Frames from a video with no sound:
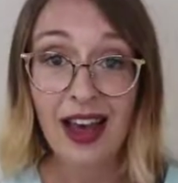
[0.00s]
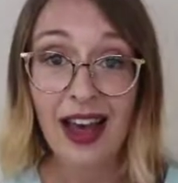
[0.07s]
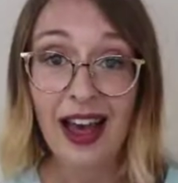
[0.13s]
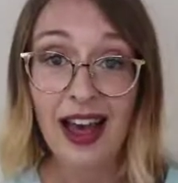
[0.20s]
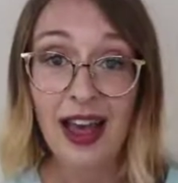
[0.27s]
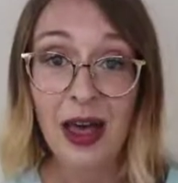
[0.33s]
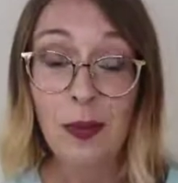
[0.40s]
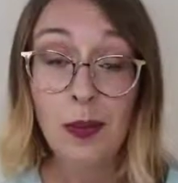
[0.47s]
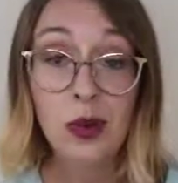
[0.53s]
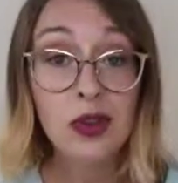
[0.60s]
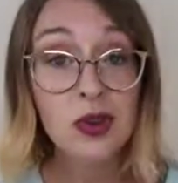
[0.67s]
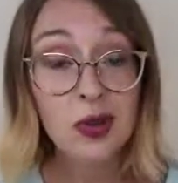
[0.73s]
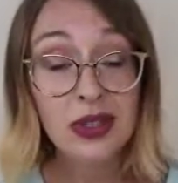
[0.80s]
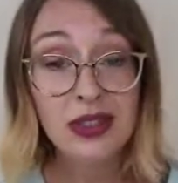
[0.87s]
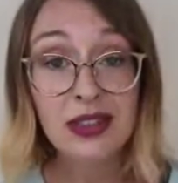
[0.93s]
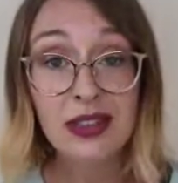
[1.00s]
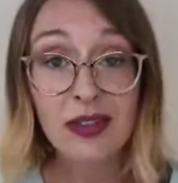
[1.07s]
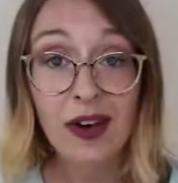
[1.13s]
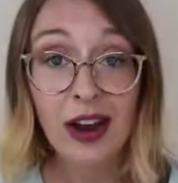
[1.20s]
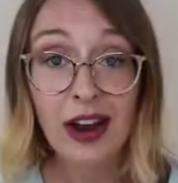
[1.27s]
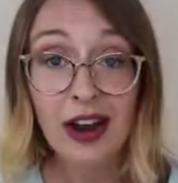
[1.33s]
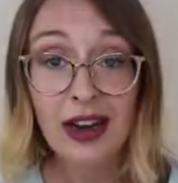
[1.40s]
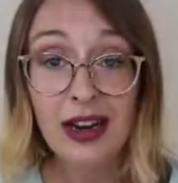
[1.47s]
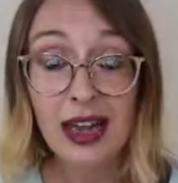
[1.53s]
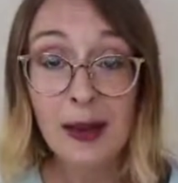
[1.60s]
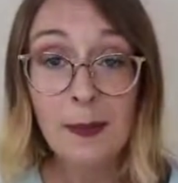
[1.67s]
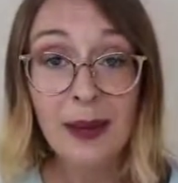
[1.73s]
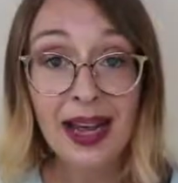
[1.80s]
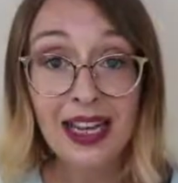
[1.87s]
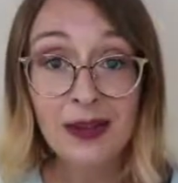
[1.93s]
Um, good sources of iron
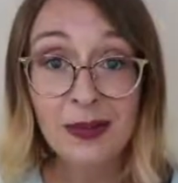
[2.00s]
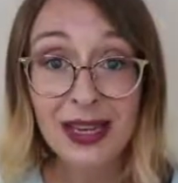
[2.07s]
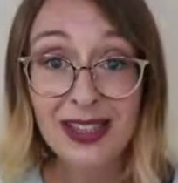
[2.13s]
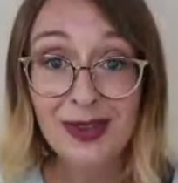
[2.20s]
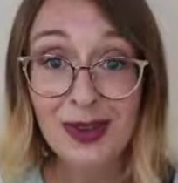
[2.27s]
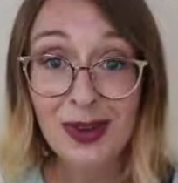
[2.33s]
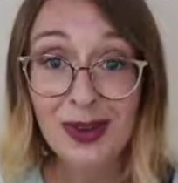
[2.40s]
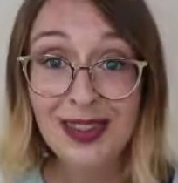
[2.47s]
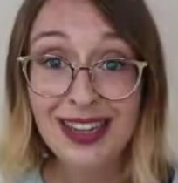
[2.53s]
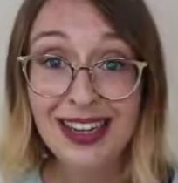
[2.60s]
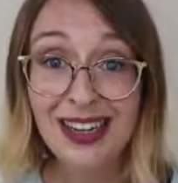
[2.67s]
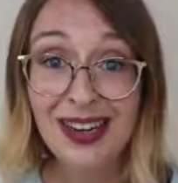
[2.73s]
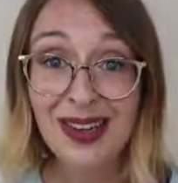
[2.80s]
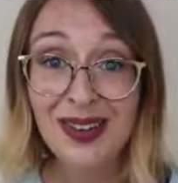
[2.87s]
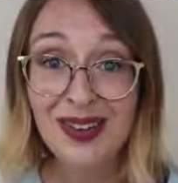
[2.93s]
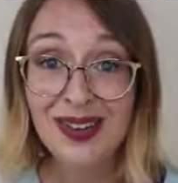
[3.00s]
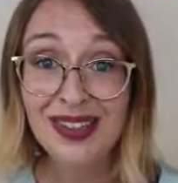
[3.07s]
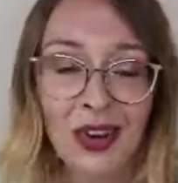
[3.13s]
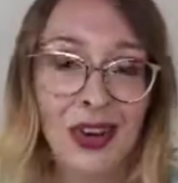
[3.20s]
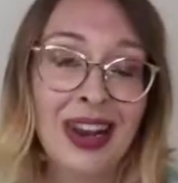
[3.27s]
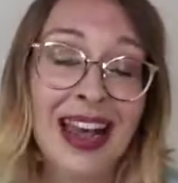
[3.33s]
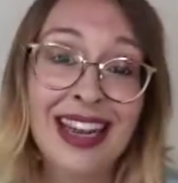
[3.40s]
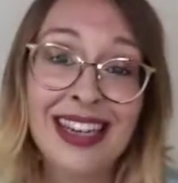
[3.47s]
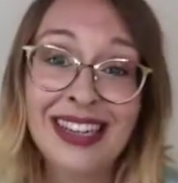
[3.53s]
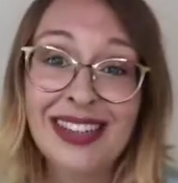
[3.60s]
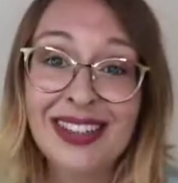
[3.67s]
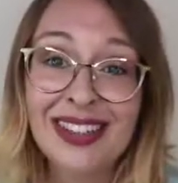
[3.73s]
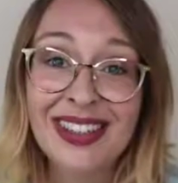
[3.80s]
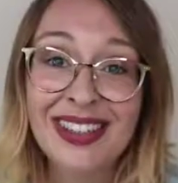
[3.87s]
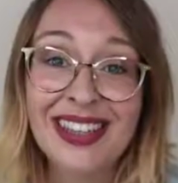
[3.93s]
in plant-based foods include your
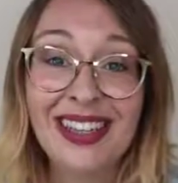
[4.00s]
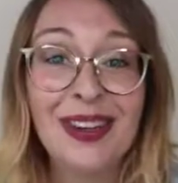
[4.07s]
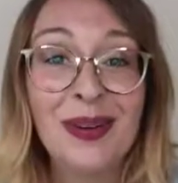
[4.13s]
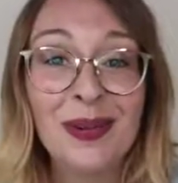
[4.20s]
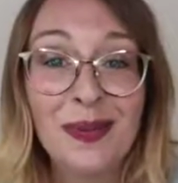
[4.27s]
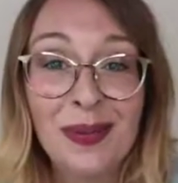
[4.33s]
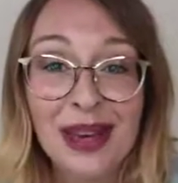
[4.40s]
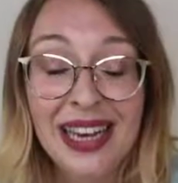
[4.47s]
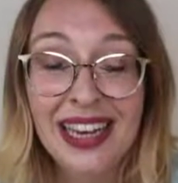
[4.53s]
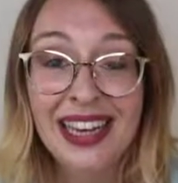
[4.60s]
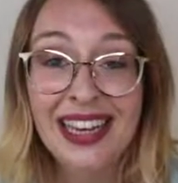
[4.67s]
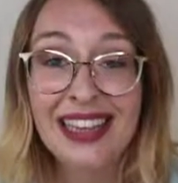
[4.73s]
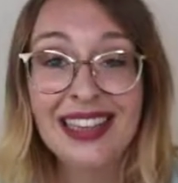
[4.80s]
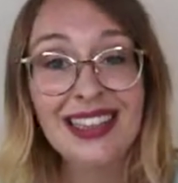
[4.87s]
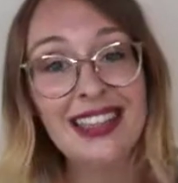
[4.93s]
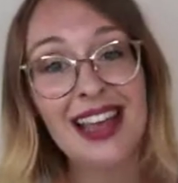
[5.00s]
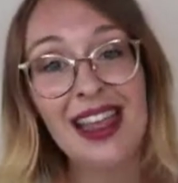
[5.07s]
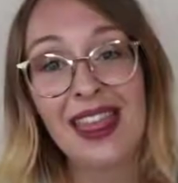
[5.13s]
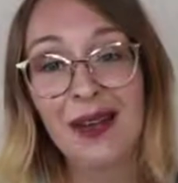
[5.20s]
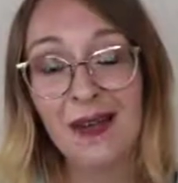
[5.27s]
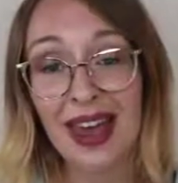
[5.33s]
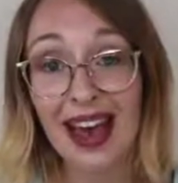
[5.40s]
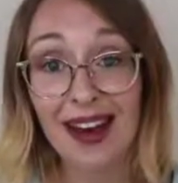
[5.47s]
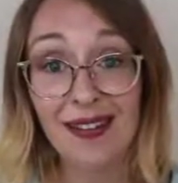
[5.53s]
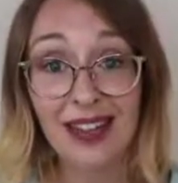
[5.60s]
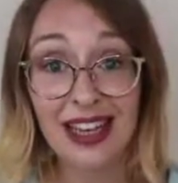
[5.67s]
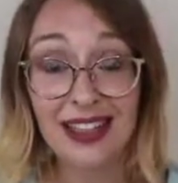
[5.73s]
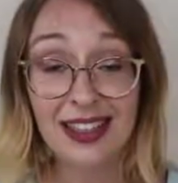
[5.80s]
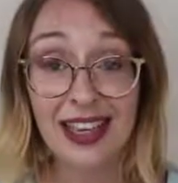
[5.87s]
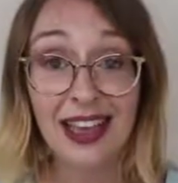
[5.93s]
lentils and your beans, and then we have
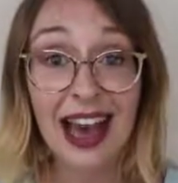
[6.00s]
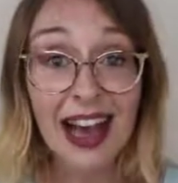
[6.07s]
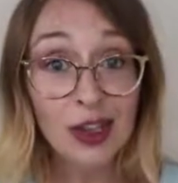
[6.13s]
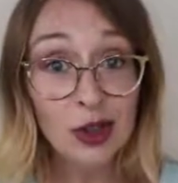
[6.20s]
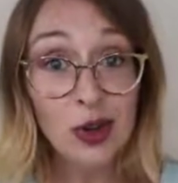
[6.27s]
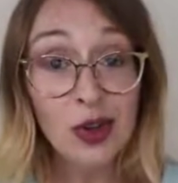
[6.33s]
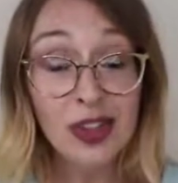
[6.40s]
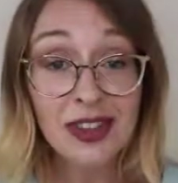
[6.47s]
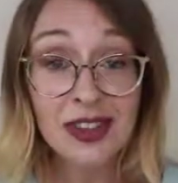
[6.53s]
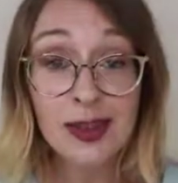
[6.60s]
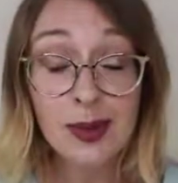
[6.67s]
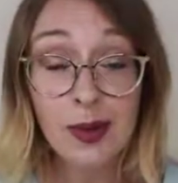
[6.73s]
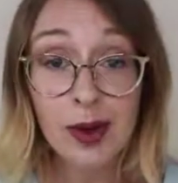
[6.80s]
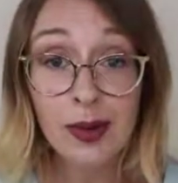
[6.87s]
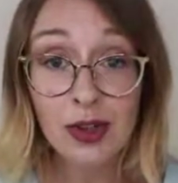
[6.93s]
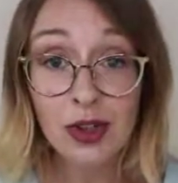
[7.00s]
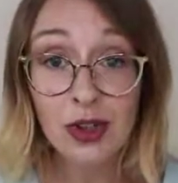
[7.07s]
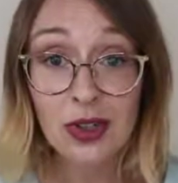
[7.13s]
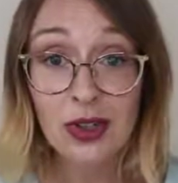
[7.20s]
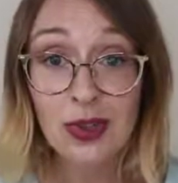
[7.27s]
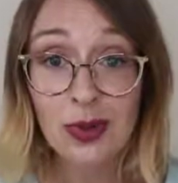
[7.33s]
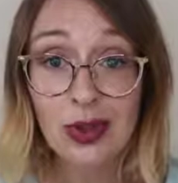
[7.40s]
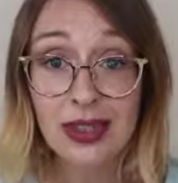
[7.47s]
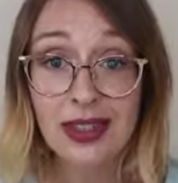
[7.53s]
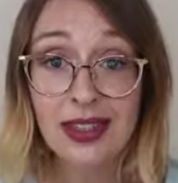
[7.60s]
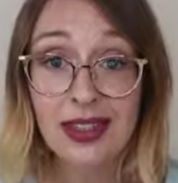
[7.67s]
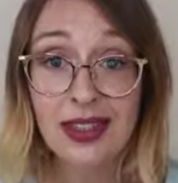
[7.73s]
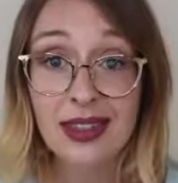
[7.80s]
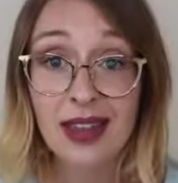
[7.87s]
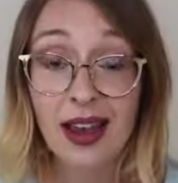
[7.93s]
things like cashew nuts as well, which are good
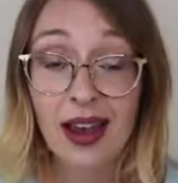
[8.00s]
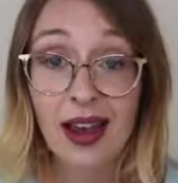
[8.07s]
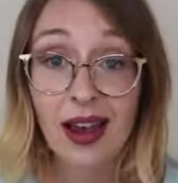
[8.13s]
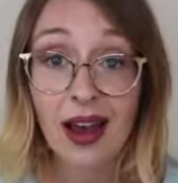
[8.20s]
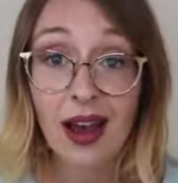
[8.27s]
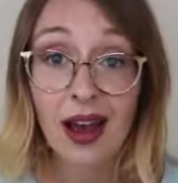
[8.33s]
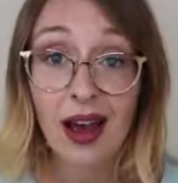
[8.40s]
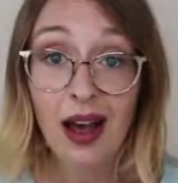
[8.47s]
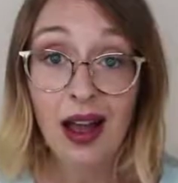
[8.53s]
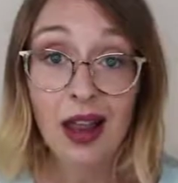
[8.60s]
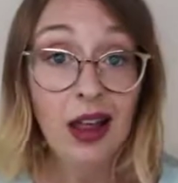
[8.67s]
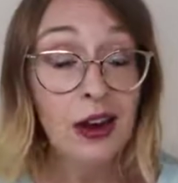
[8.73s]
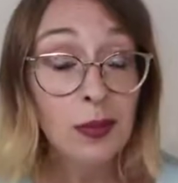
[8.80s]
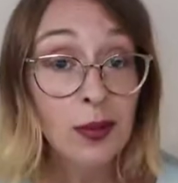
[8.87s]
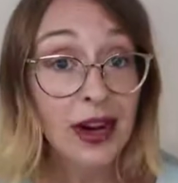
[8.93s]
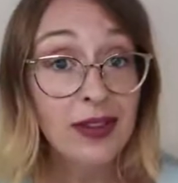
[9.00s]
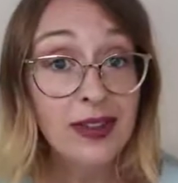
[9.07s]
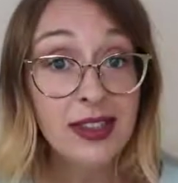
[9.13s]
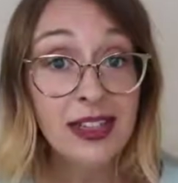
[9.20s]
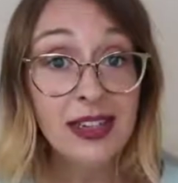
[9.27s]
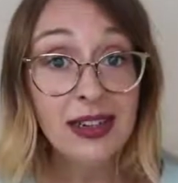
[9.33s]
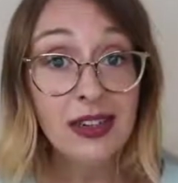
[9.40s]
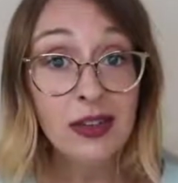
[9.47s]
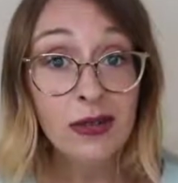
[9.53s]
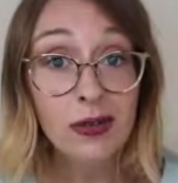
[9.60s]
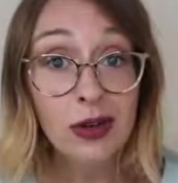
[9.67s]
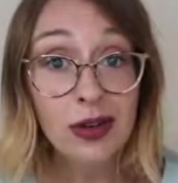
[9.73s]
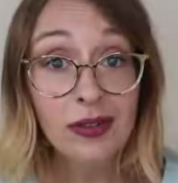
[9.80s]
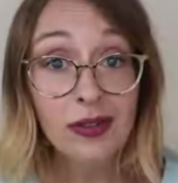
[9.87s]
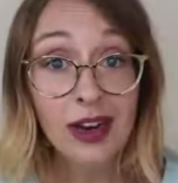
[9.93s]
sources. A lot of breakfast cereals are
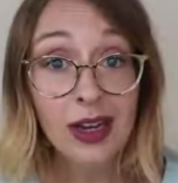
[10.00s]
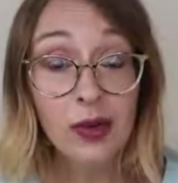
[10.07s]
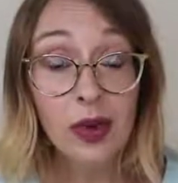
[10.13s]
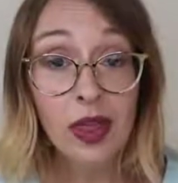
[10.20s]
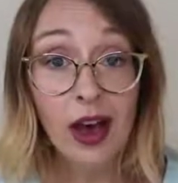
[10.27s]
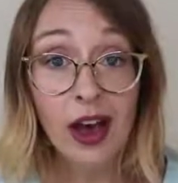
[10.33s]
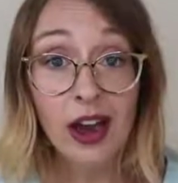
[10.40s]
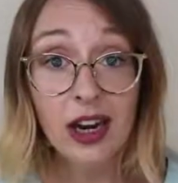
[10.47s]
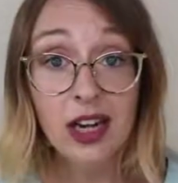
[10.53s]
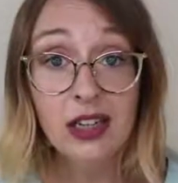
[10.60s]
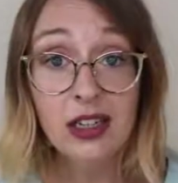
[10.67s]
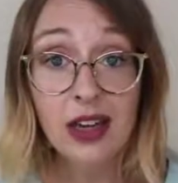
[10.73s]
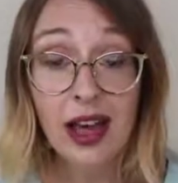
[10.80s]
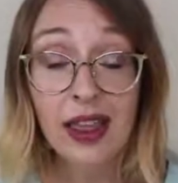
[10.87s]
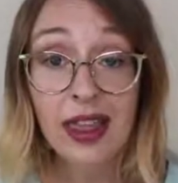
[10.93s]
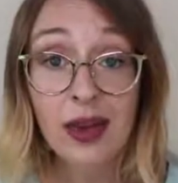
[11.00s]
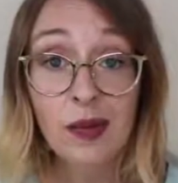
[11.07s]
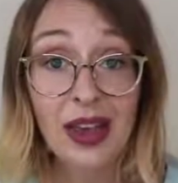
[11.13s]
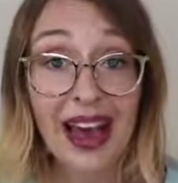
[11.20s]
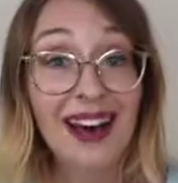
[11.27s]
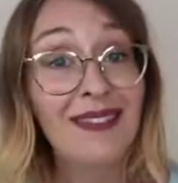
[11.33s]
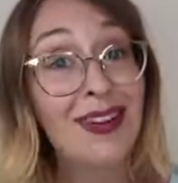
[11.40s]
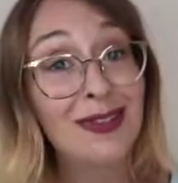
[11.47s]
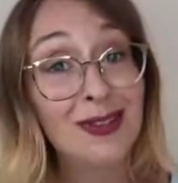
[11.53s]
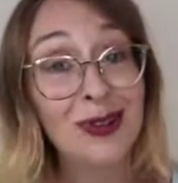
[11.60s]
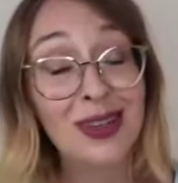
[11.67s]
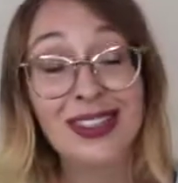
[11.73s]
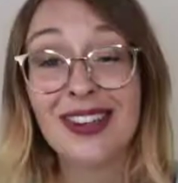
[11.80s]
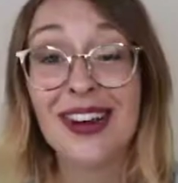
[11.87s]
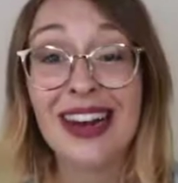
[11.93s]
fortified with iron, and then we have, of
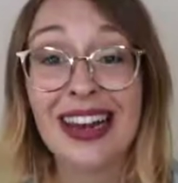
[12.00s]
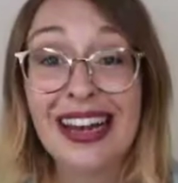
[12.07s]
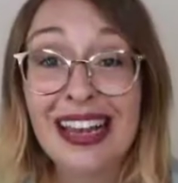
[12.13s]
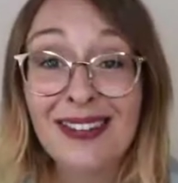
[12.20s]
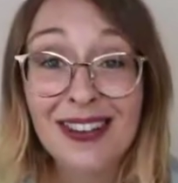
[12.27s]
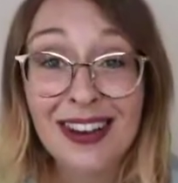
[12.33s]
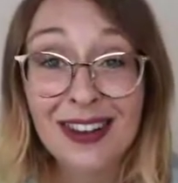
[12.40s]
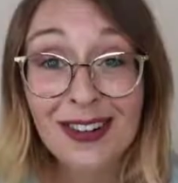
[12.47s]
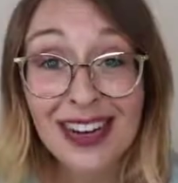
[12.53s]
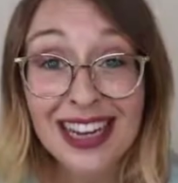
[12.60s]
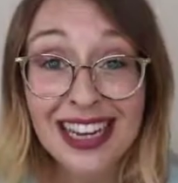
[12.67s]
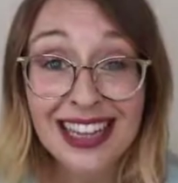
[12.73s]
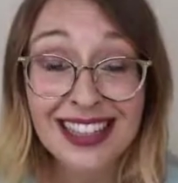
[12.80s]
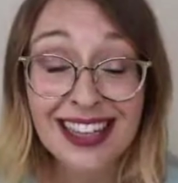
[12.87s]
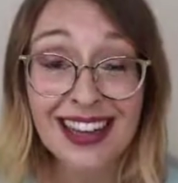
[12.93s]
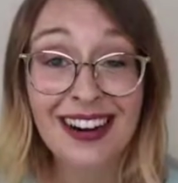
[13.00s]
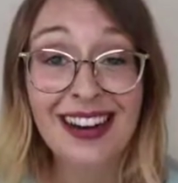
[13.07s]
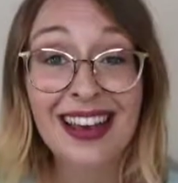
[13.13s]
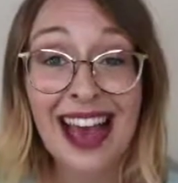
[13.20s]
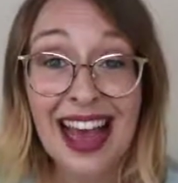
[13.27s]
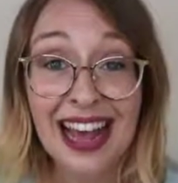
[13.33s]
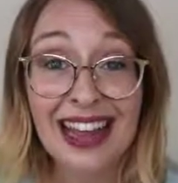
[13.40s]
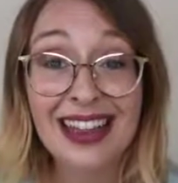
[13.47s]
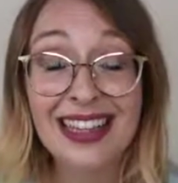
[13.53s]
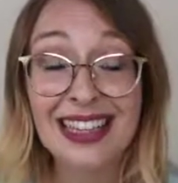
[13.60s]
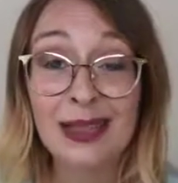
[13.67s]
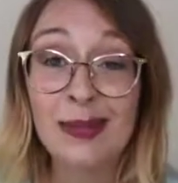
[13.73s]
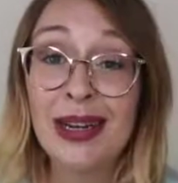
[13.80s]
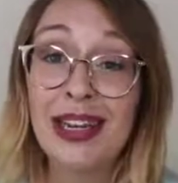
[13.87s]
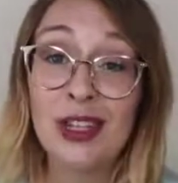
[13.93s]
course, our leafy greens like our kale and
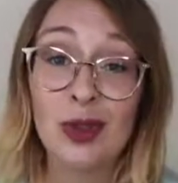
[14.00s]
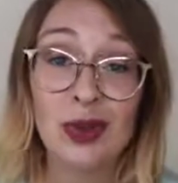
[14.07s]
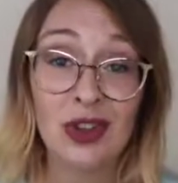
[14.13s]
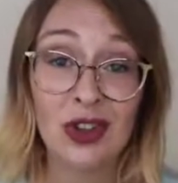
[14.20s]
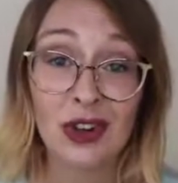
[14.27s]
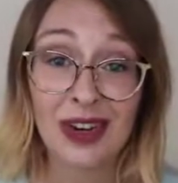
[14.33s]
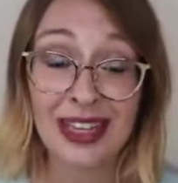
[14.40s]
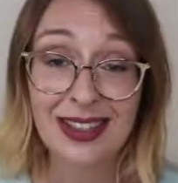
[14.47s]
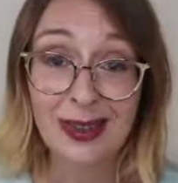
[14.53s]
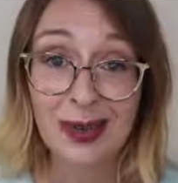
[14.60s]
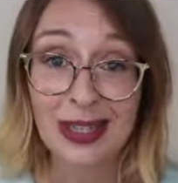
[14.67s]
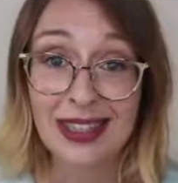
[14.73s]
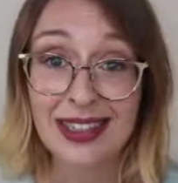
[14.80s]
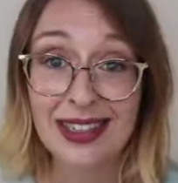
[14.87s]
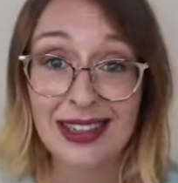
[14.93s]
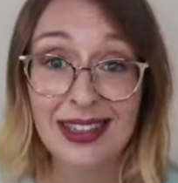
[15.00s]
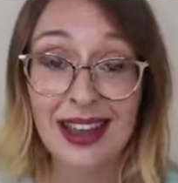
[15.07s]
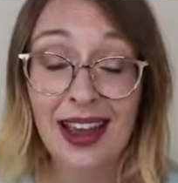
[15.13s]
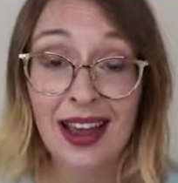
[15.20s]
spinach, which are great sources.